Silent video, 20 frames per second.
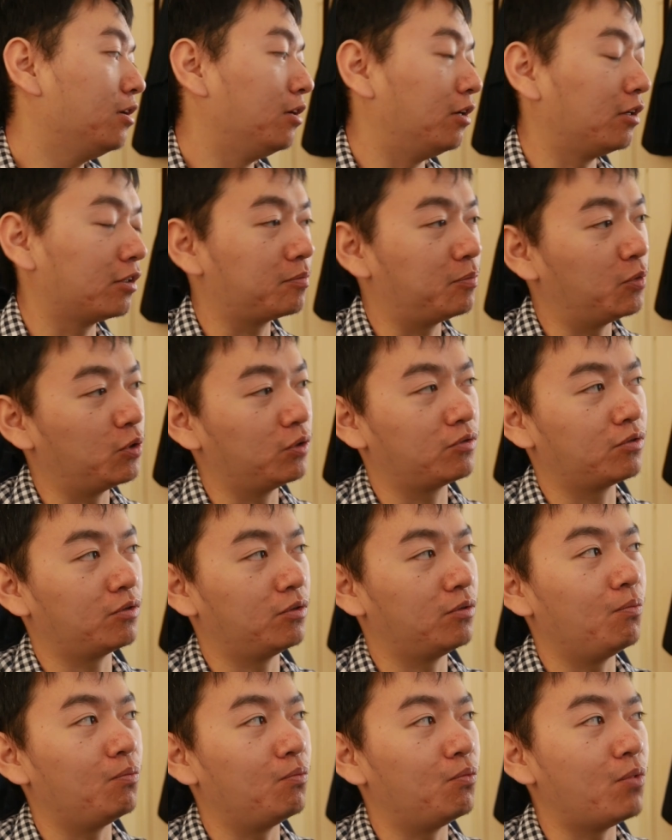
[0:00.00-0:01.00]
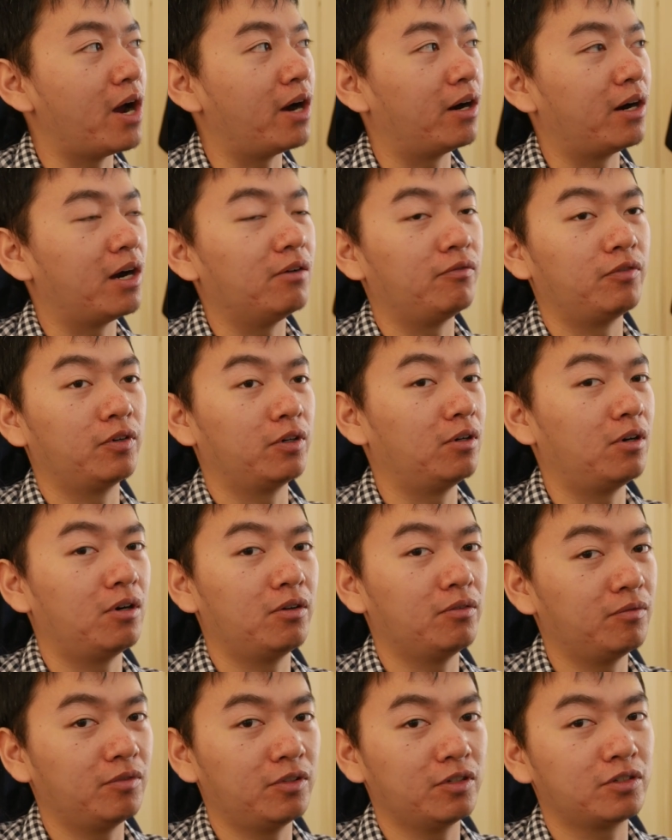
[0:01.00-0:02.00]
export to wherever
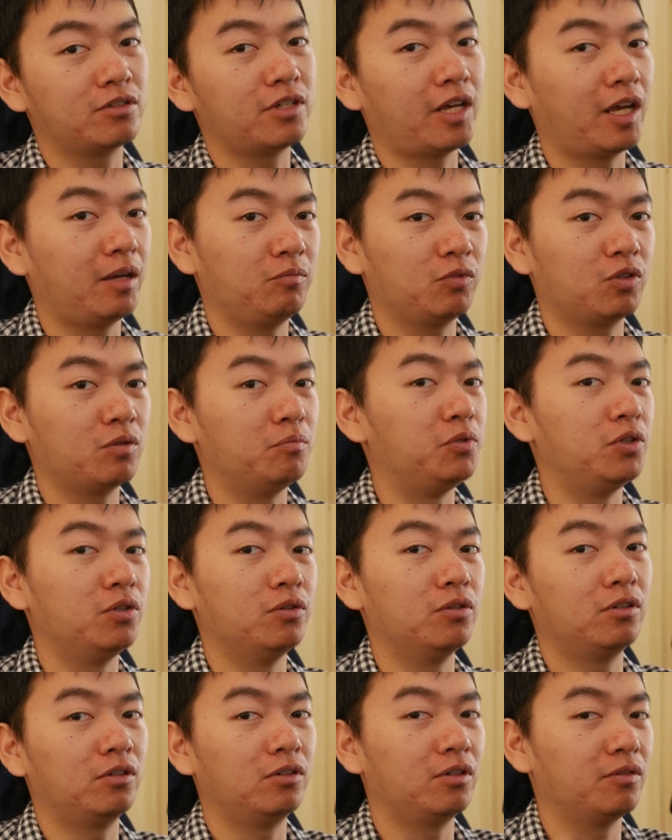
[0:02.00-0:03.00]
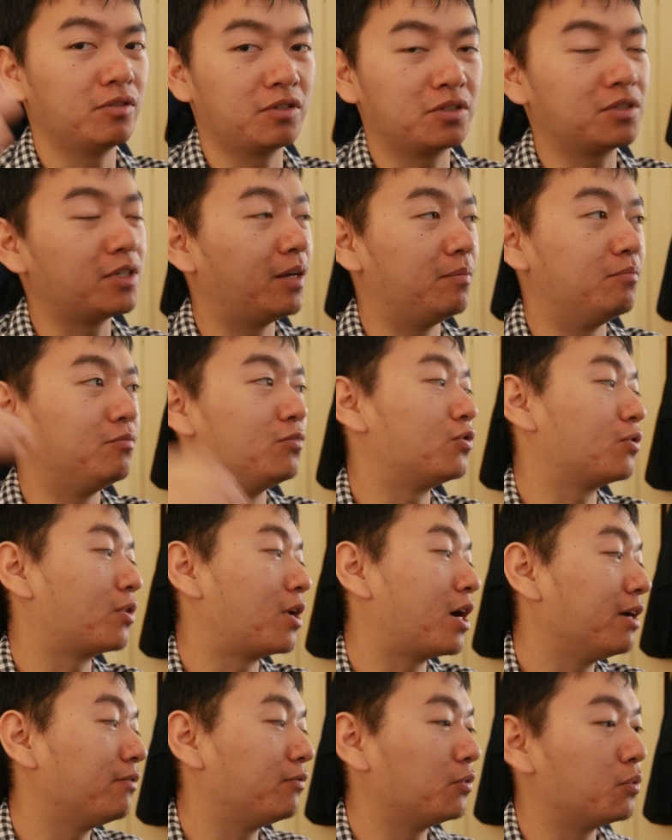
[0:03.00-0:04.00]
on the same computer or on the same
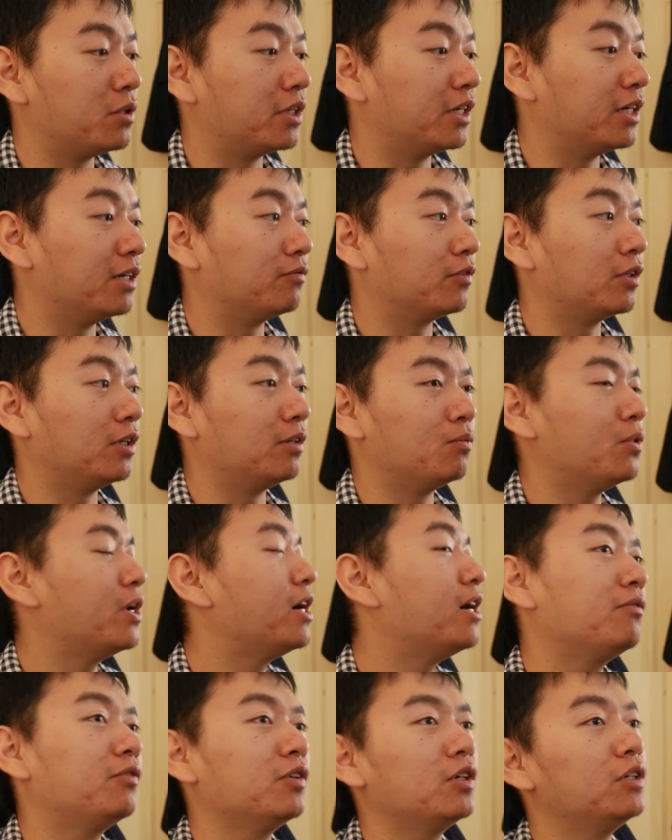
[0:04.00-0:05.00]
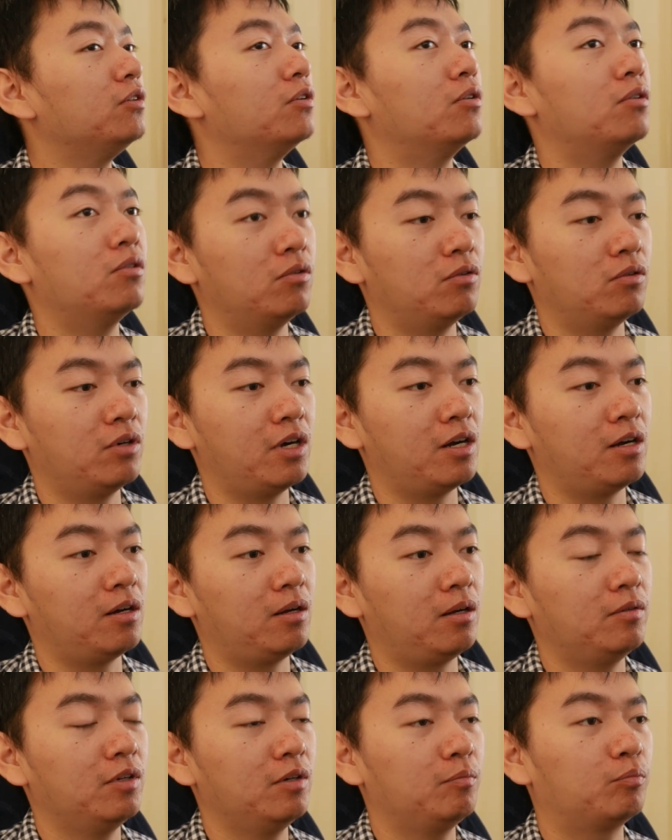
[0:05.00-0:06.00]
drive or whatever, wherever your
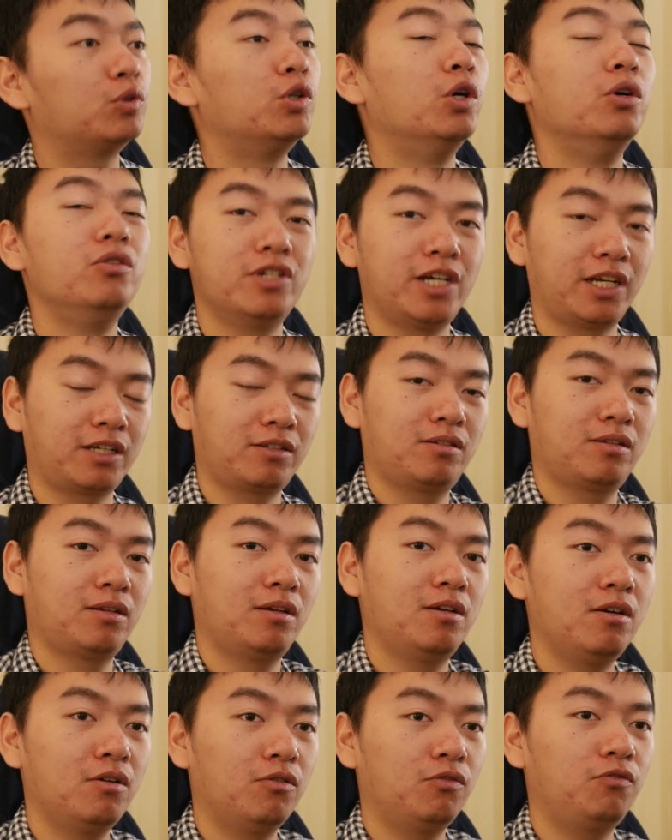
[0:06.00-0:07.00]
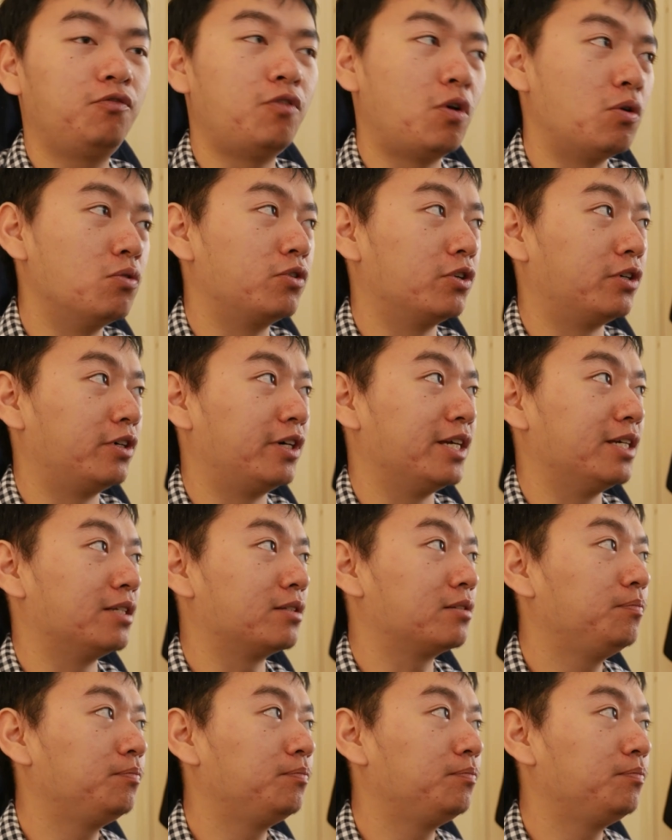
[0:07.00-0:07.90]
project folder is.